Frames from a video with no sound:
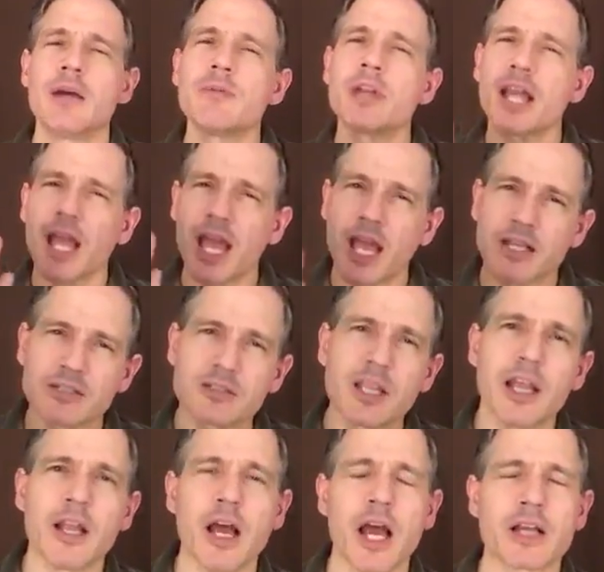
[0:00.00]
I'm going to ask
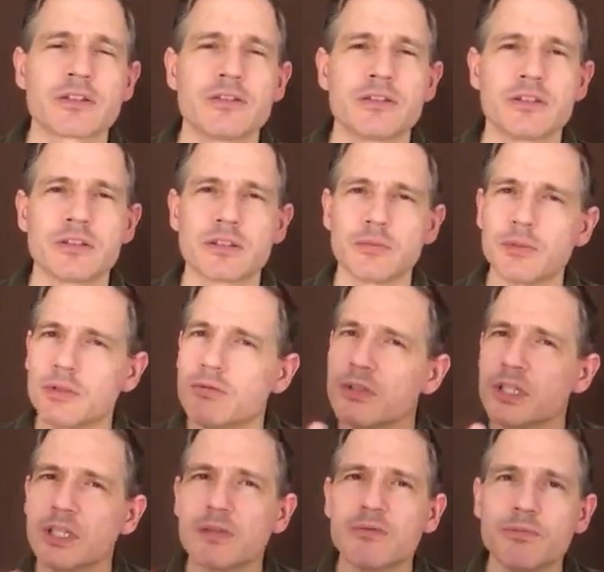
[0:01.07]
that oxygen to be
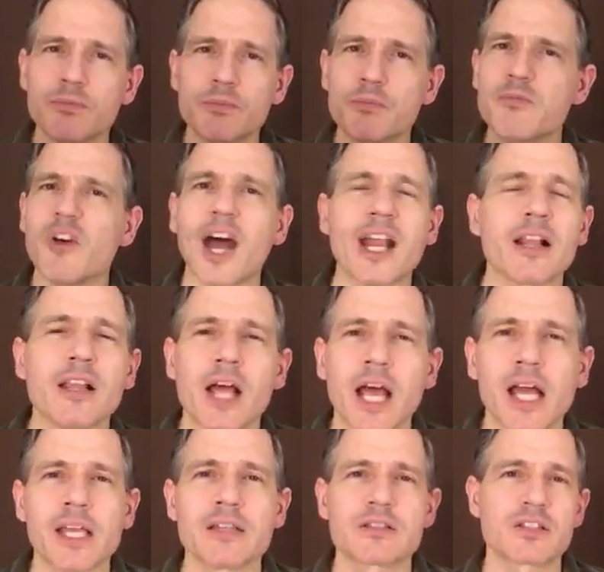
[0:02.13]
really
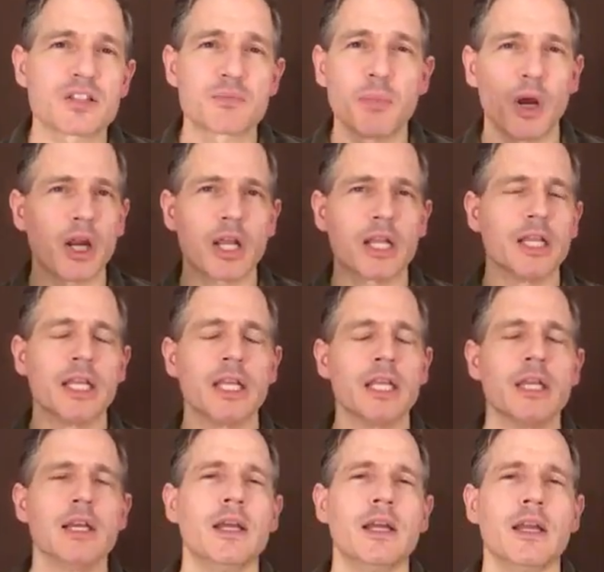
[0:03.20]
vitalized,
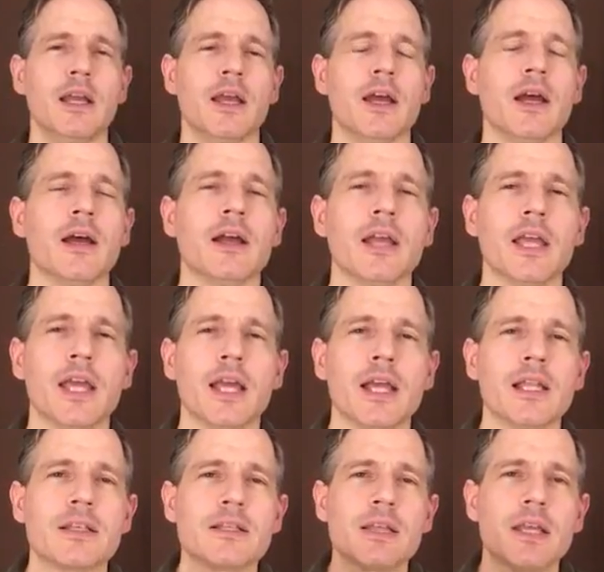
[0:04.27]
sparkly,
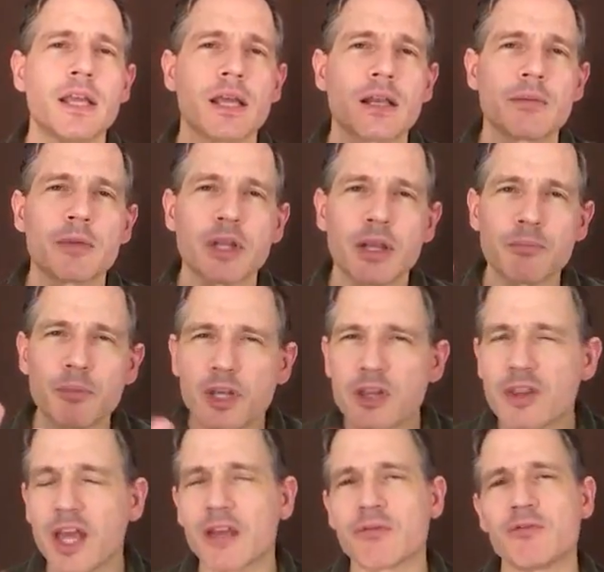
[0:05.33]
and I'm going to
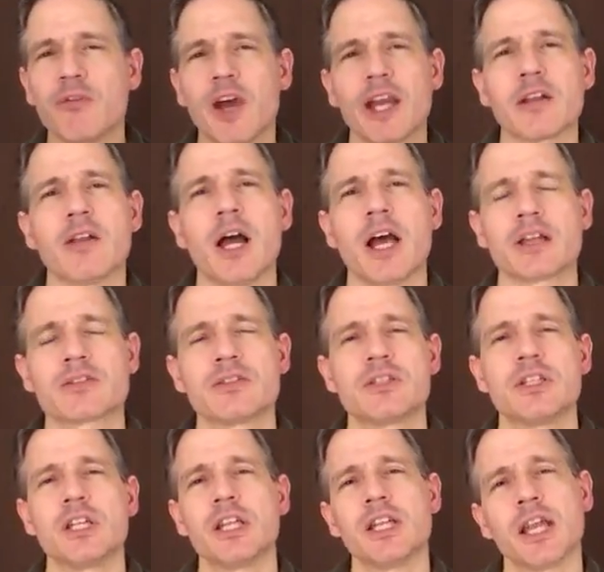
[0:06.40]
bring that vital
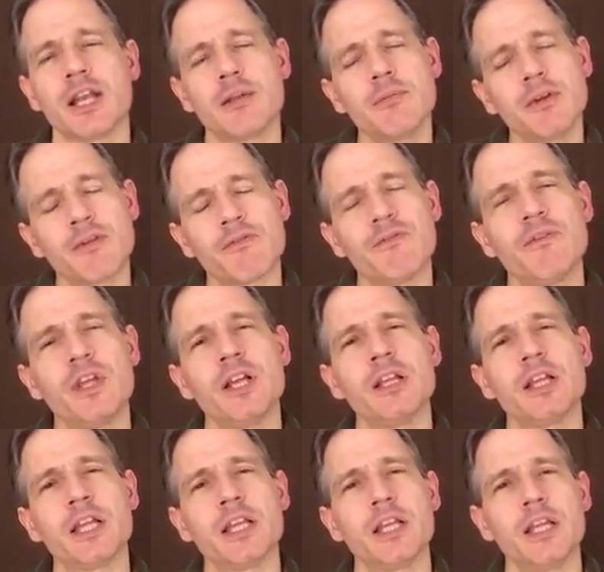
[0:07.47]
oxygen in, and I'm going to
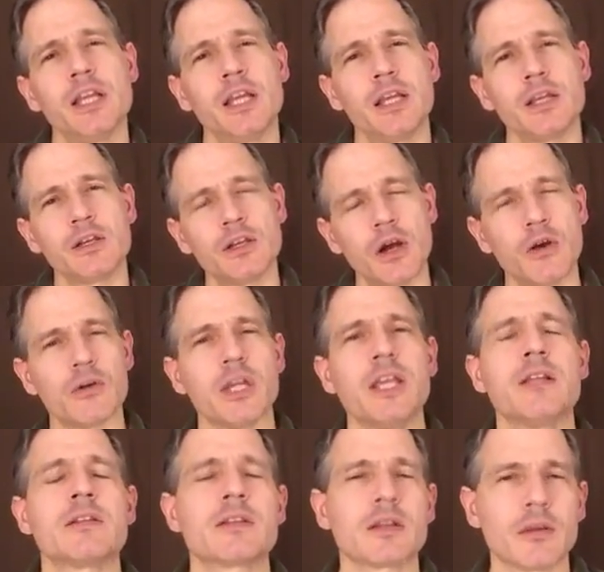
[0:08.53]
feel it go
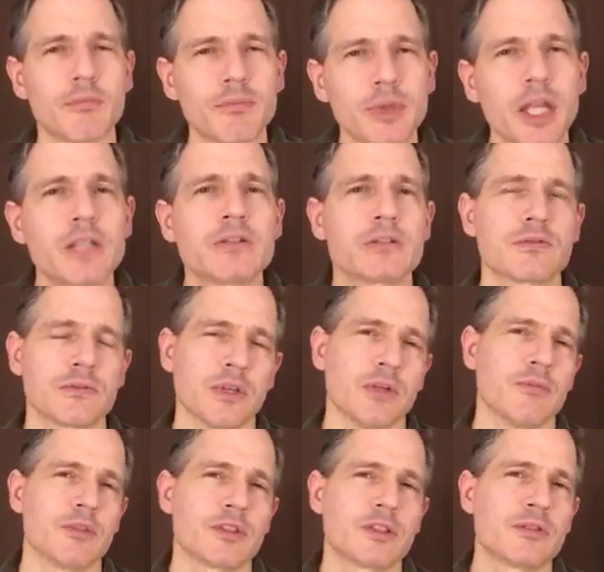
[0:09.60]
into the
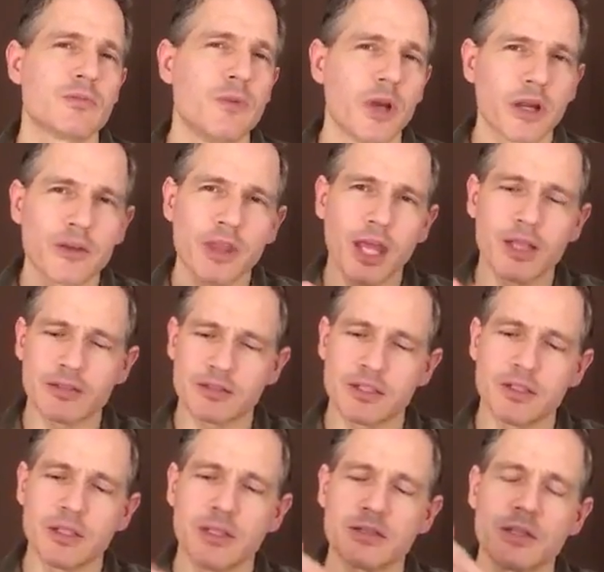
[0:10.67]
bloodstream, which is where that,
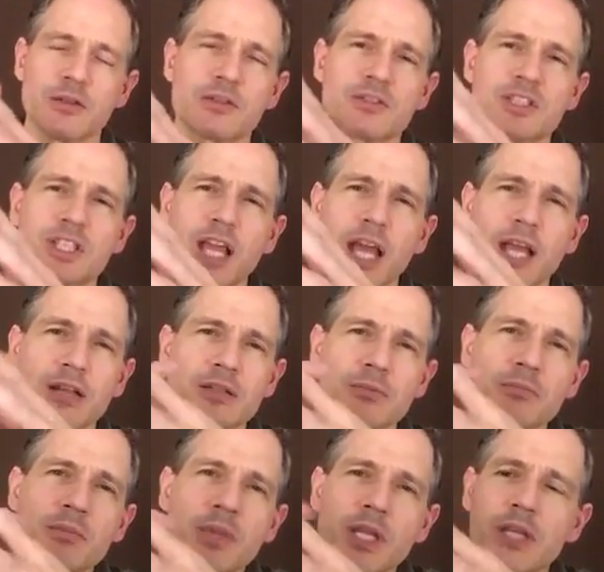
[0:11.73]
see that those sacs
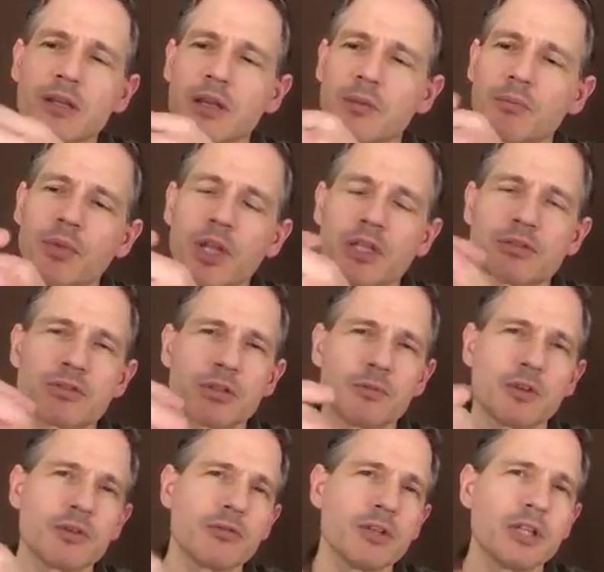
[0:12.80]
meet the
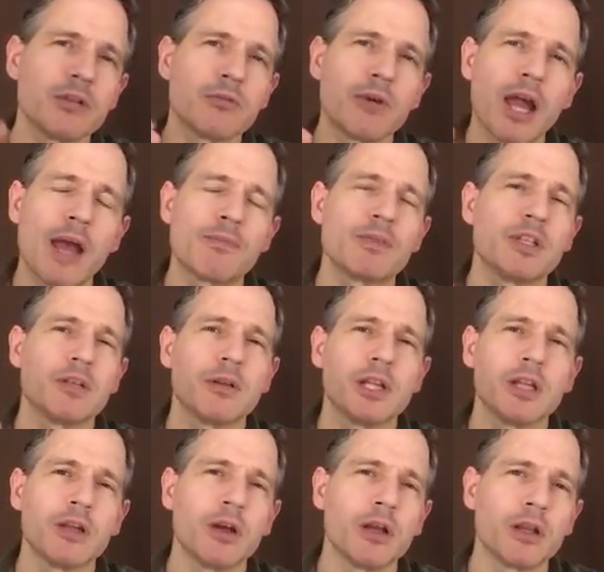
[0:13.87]
bloodstream. They're really wrapped in
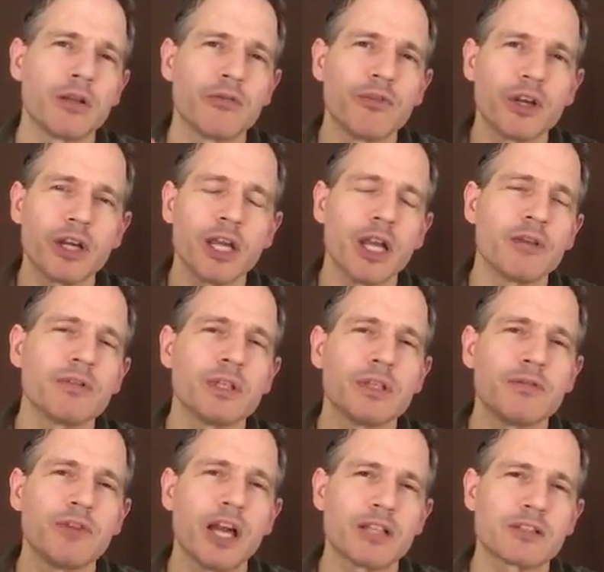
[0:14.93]
a very
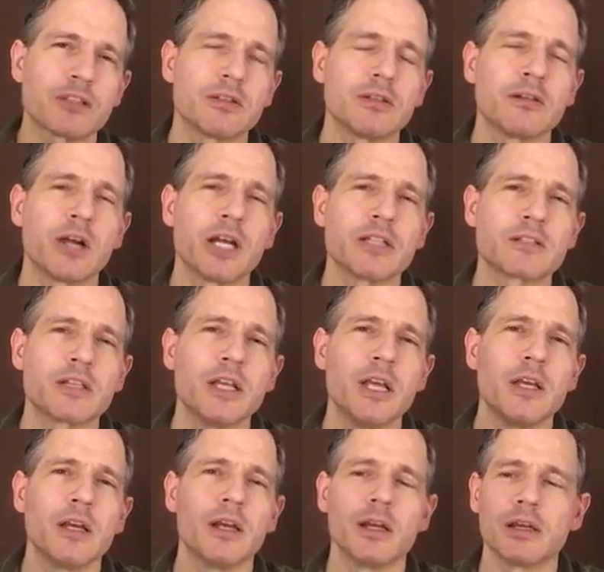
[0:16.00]
heavily vascularized
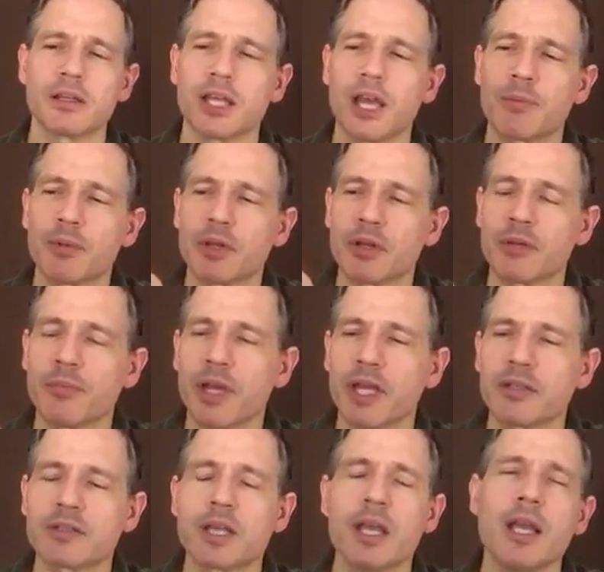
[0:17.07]
capillary
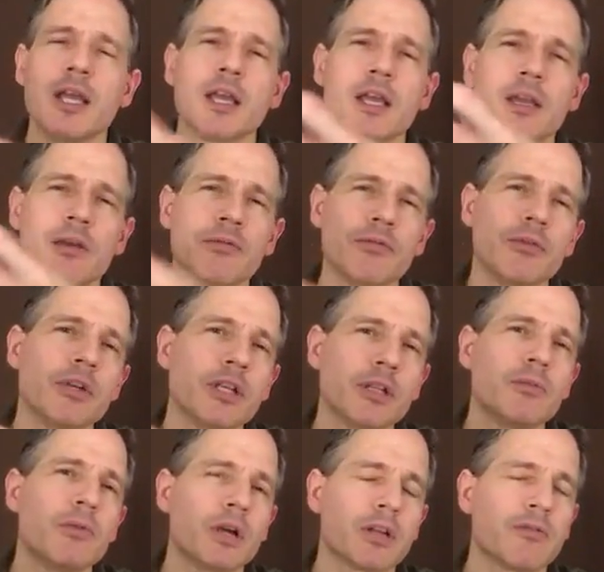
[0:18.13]
beds, and I
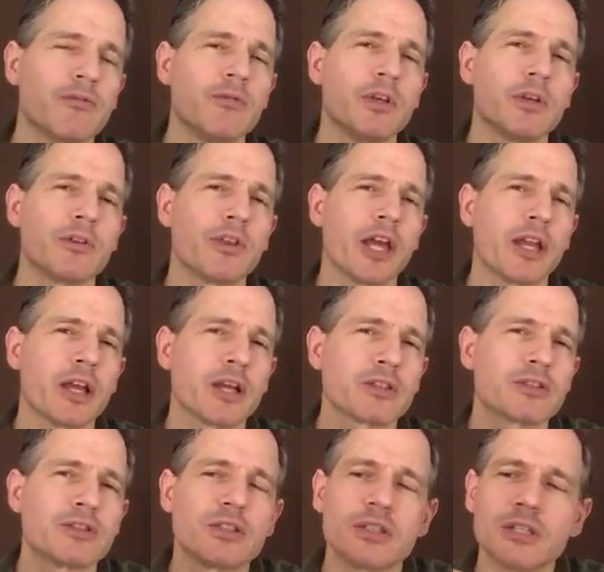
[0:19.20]
really want to feel that
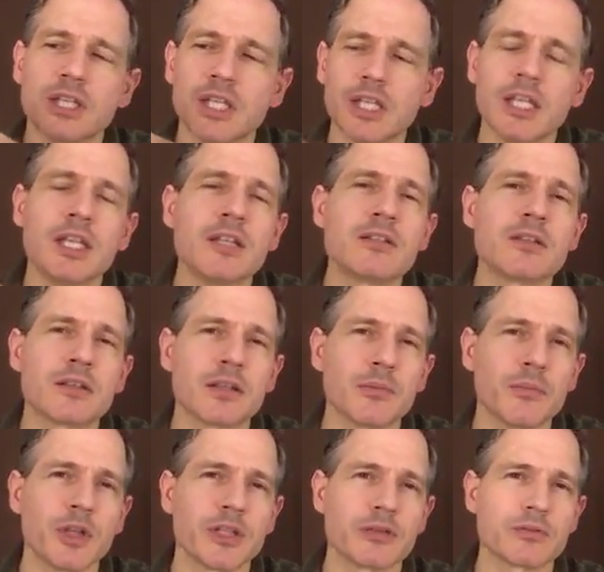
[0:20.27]
oxygen get into the
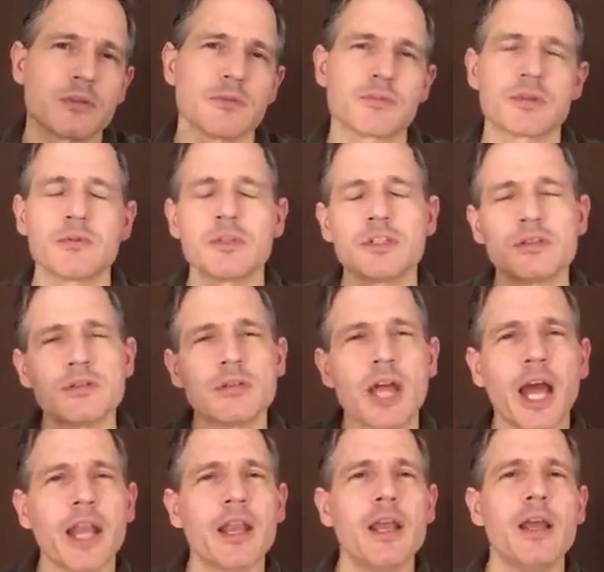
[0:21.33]
bloodstream. So I'm going to do
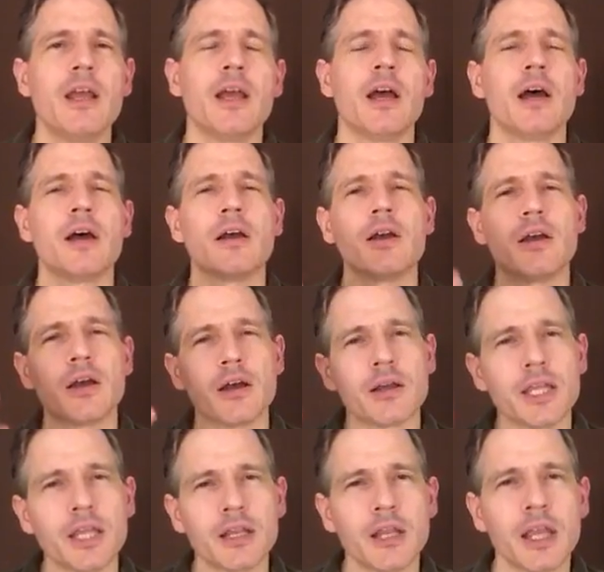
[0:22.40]
that,
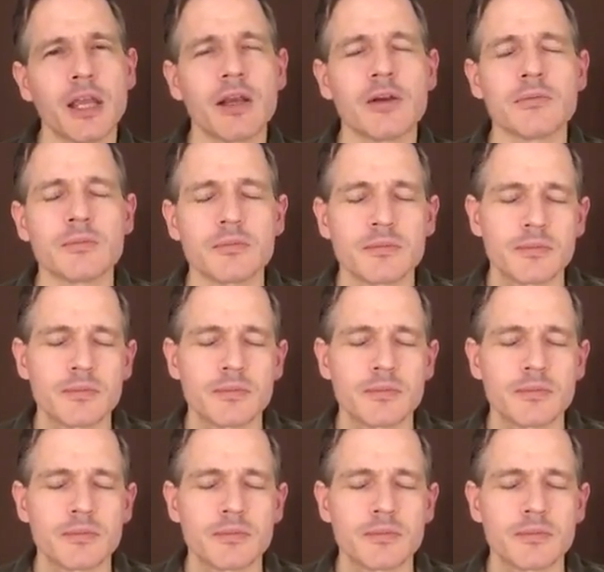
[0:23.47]
inhale,